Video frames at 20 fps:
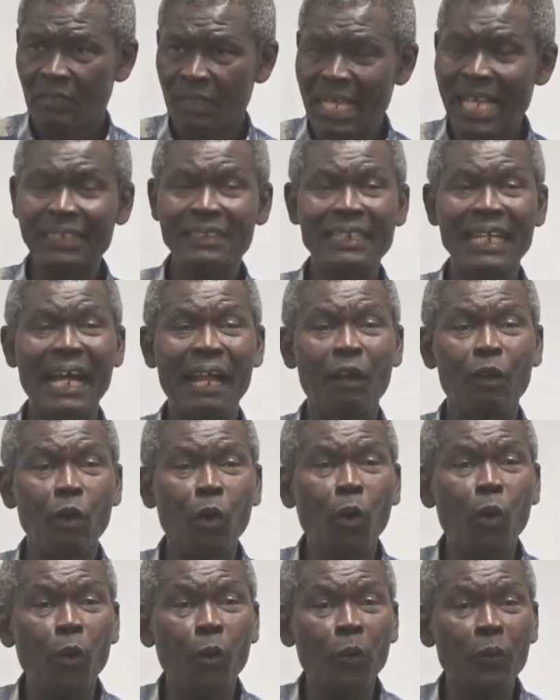That
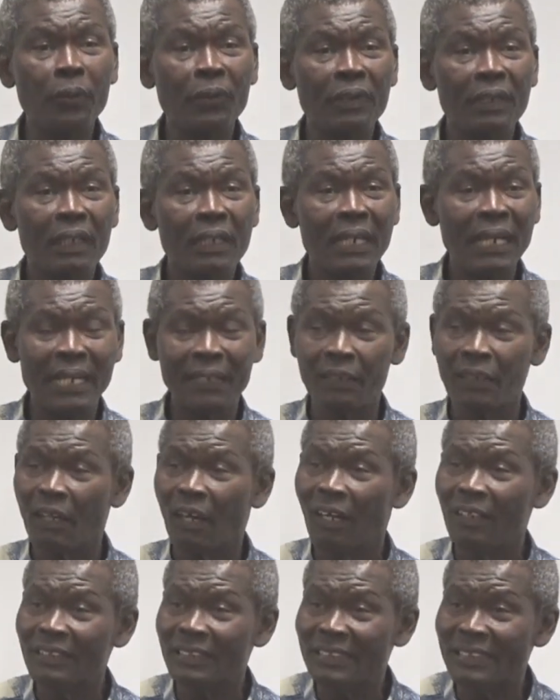alone can
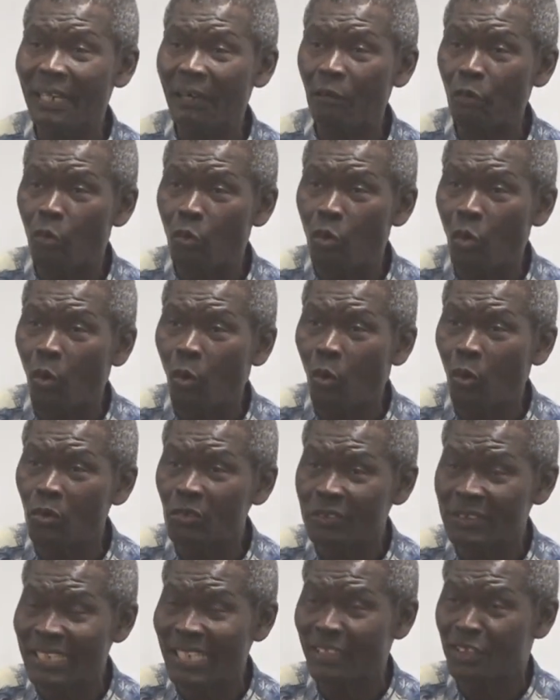
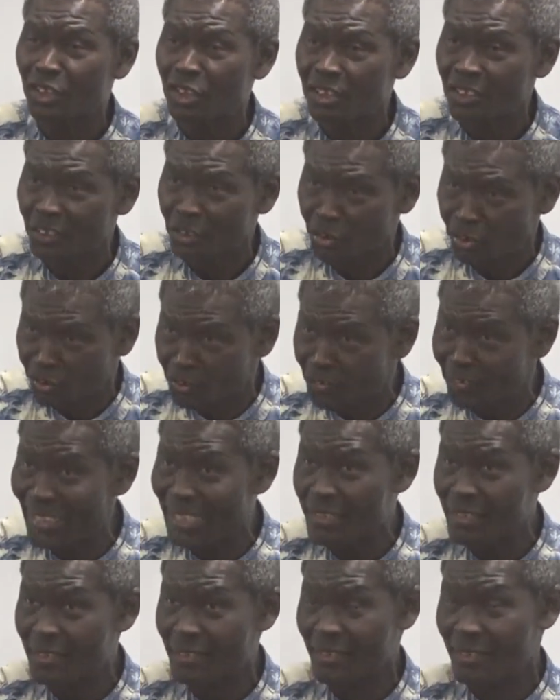undergo the
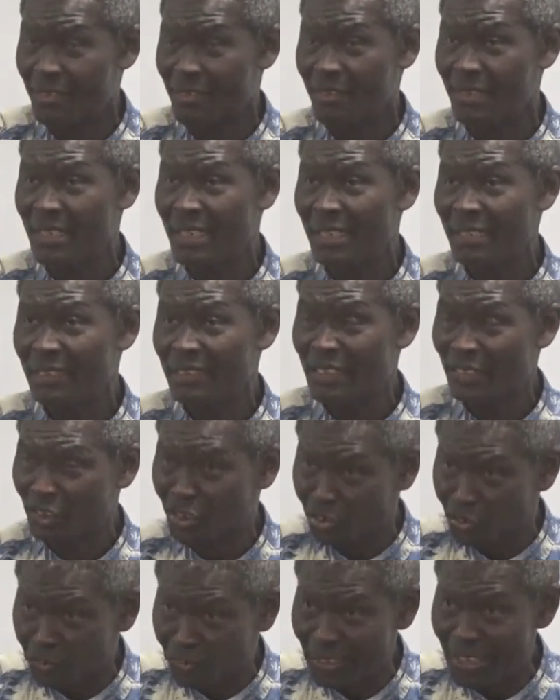stresses,
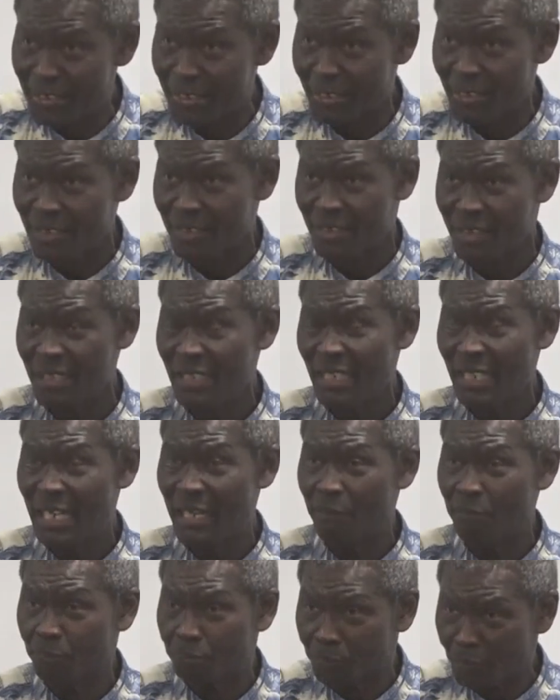
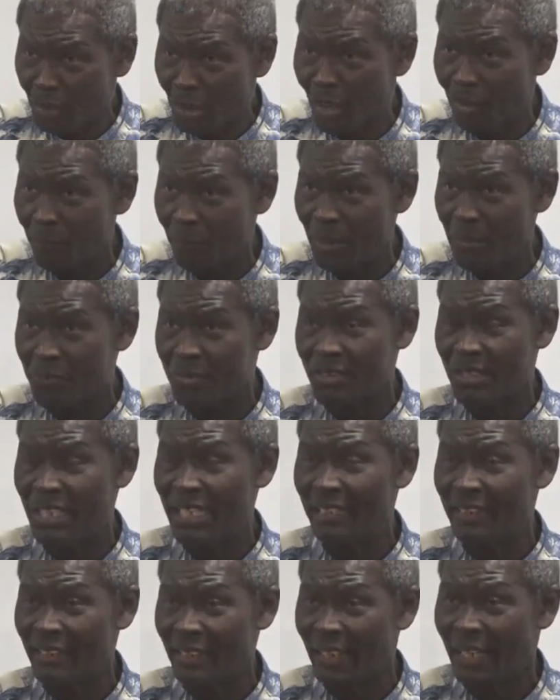and problems
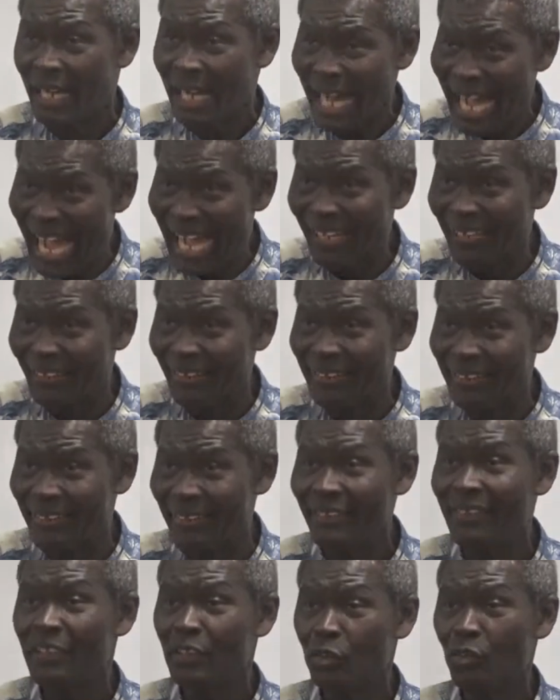and the
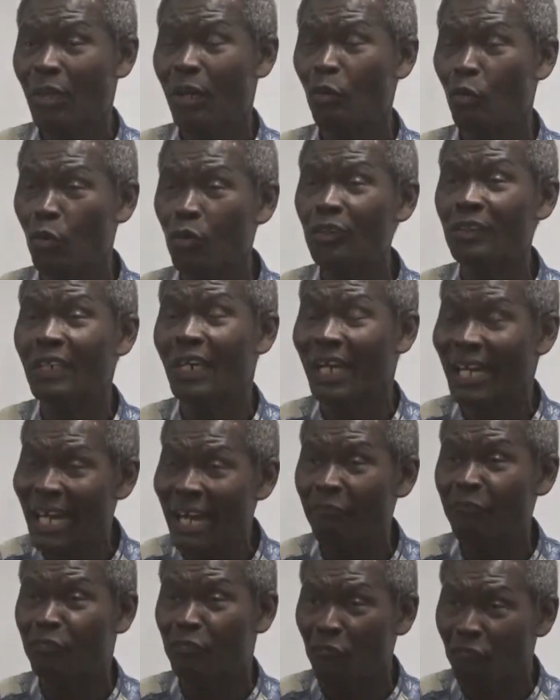agony you are going to
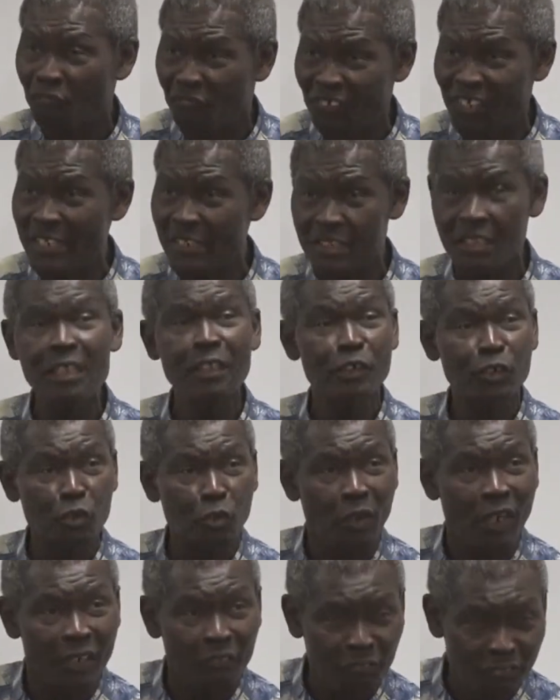have to face
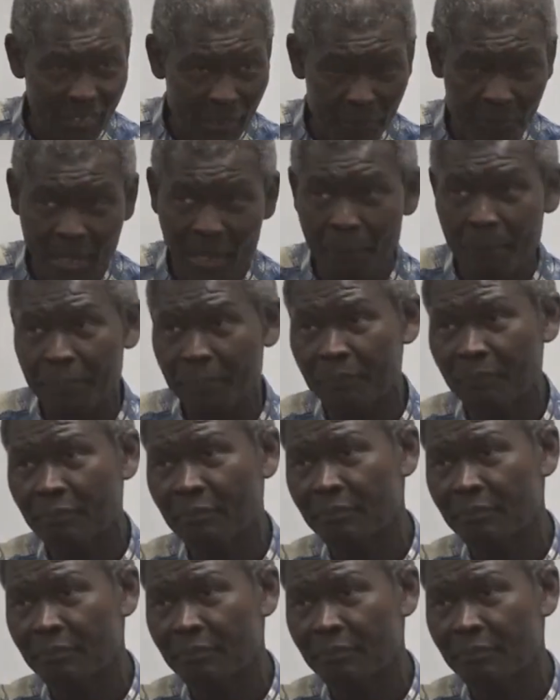to lift them up.